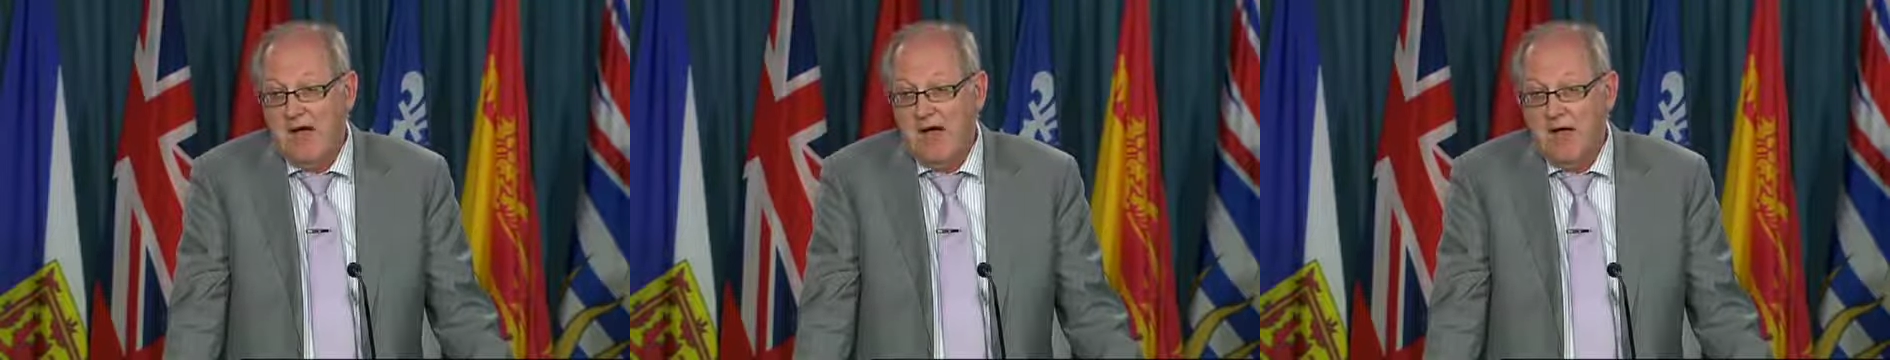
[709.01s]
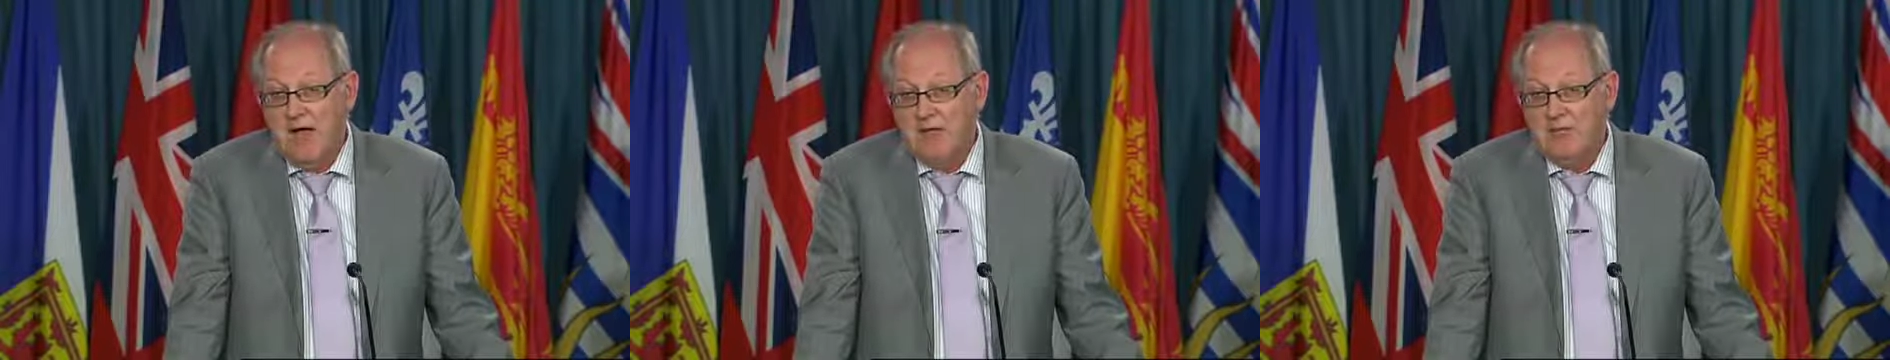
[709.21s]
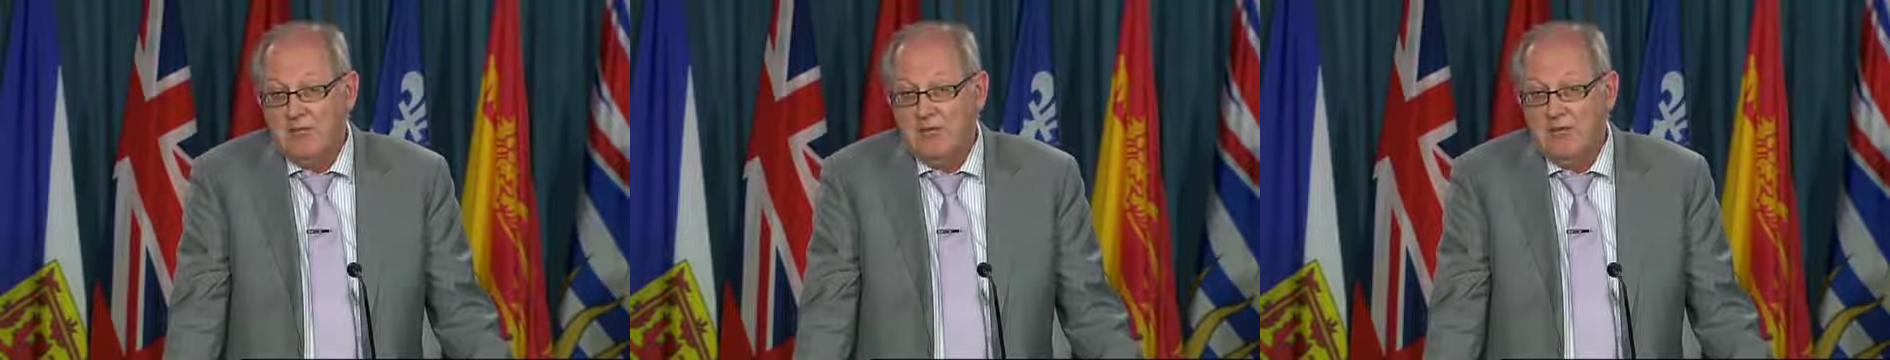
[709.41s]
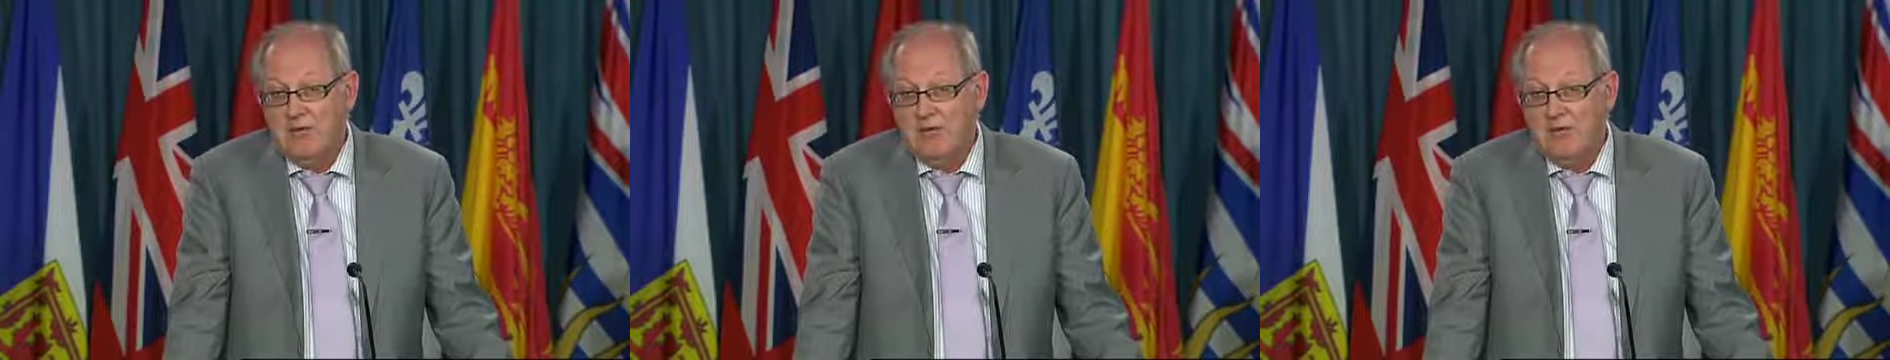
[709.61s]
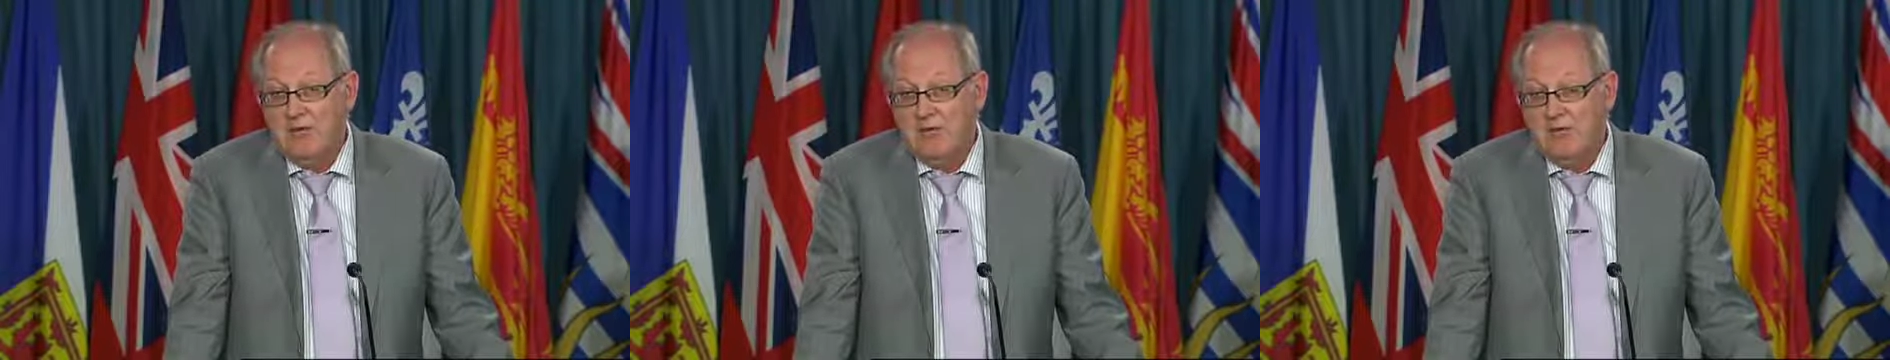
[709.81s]

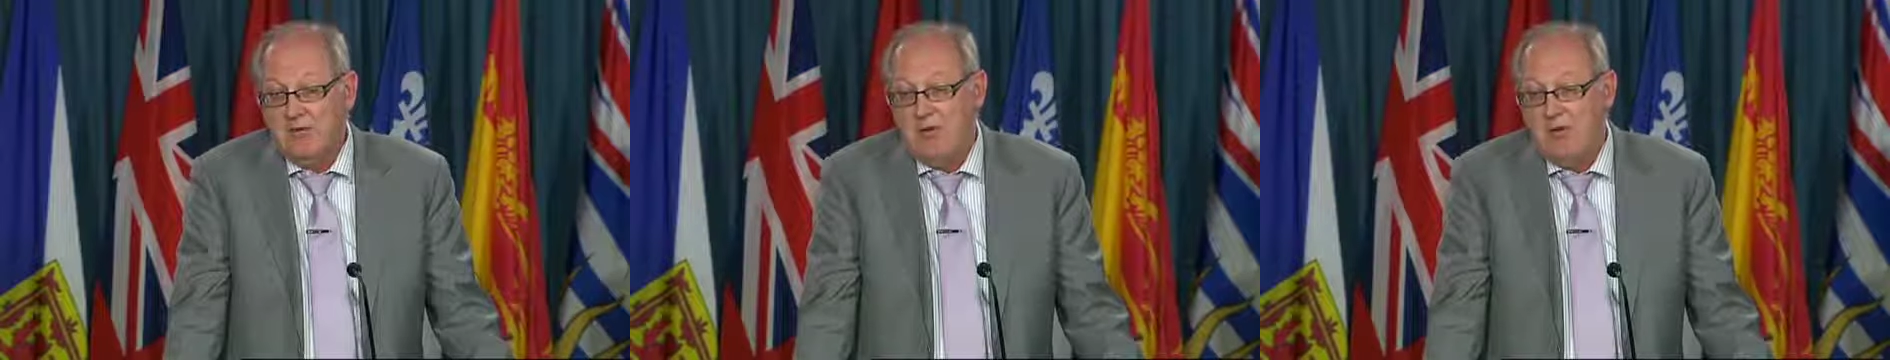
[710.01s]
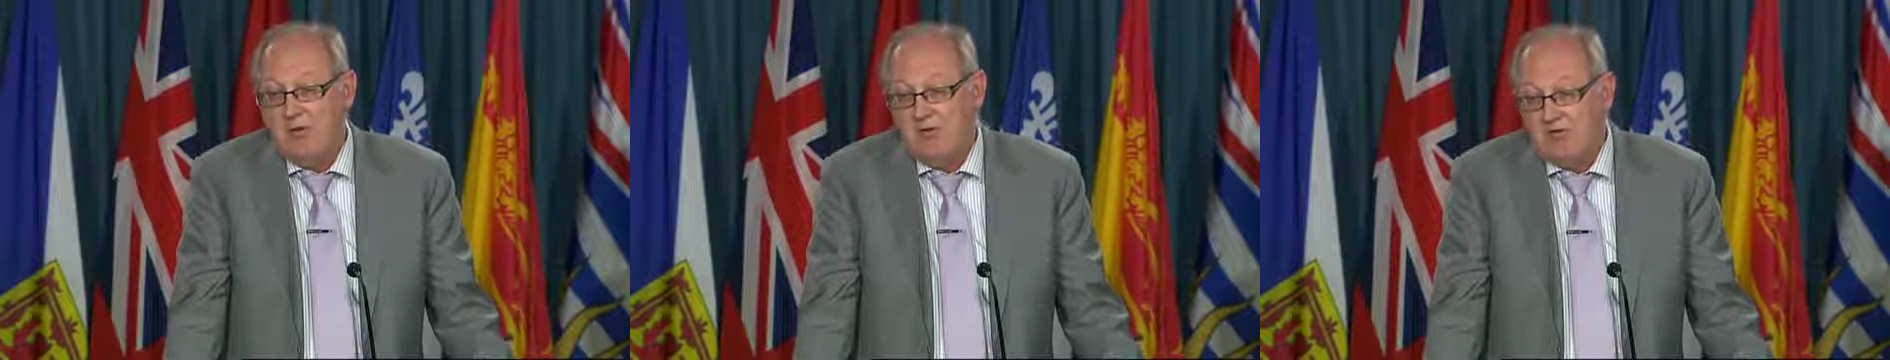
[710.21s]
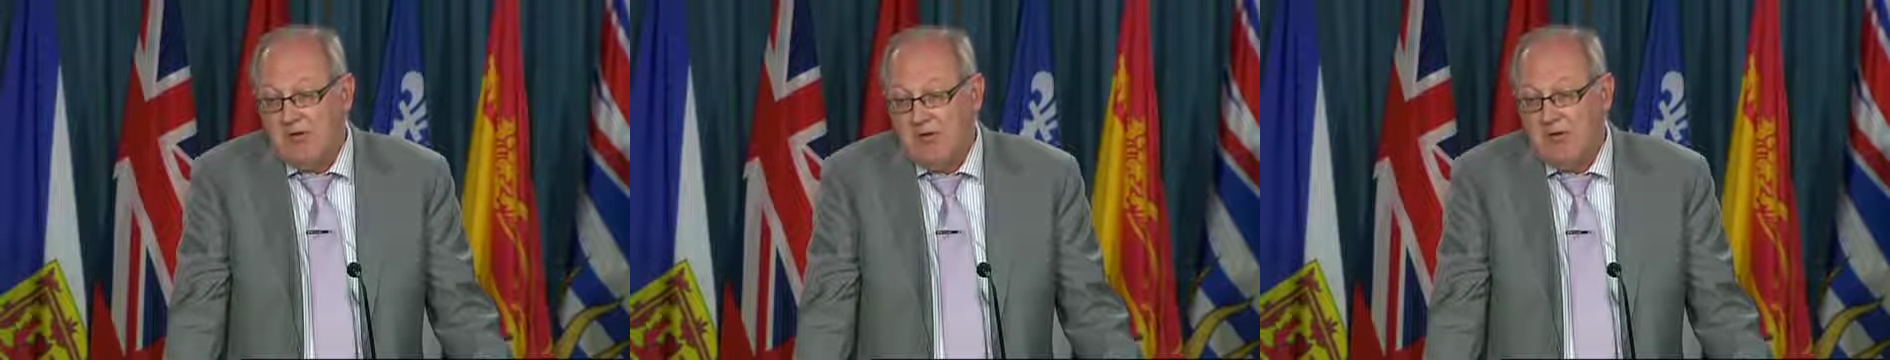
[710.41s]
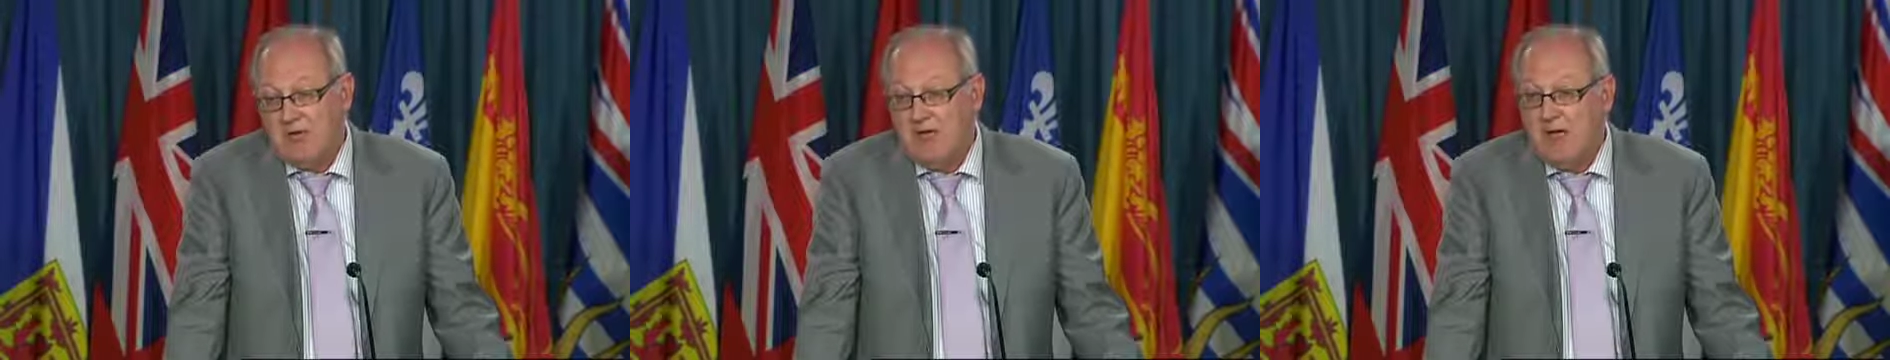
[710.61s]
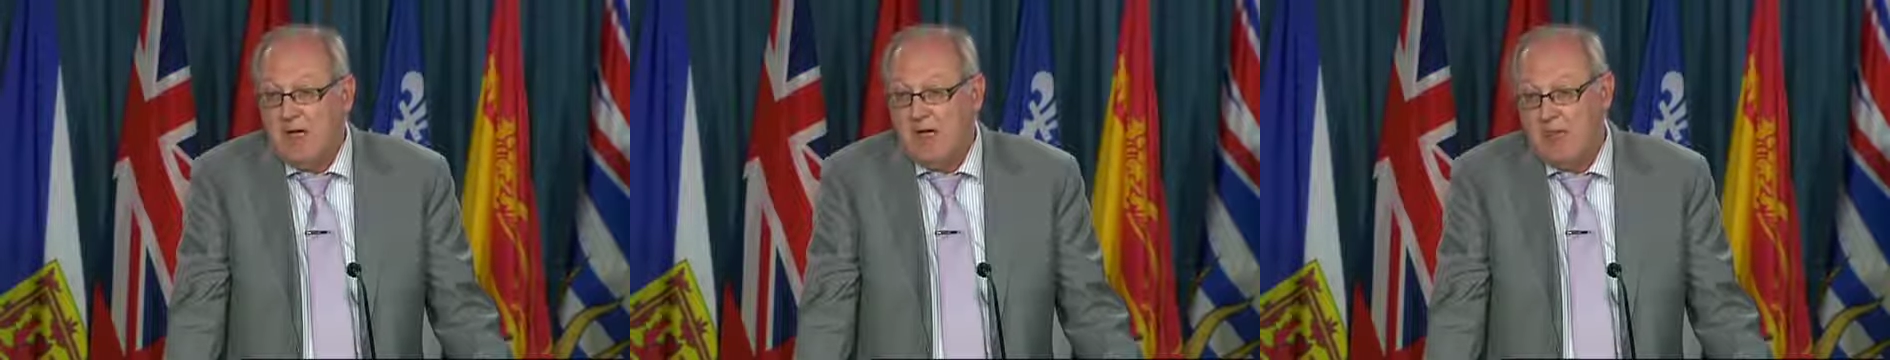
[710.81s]
The
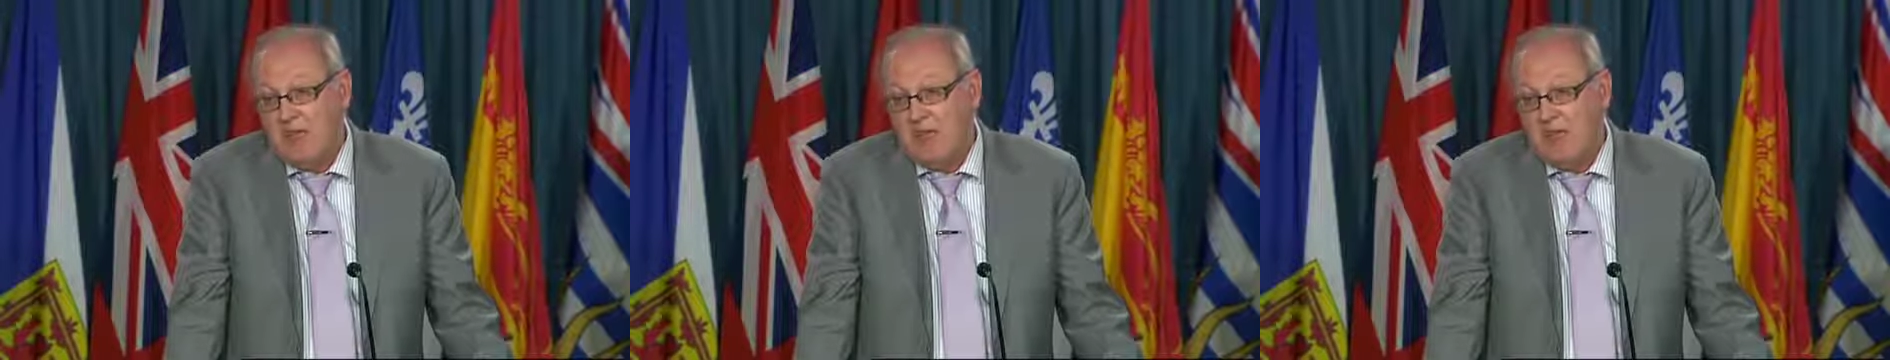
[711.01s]
effect,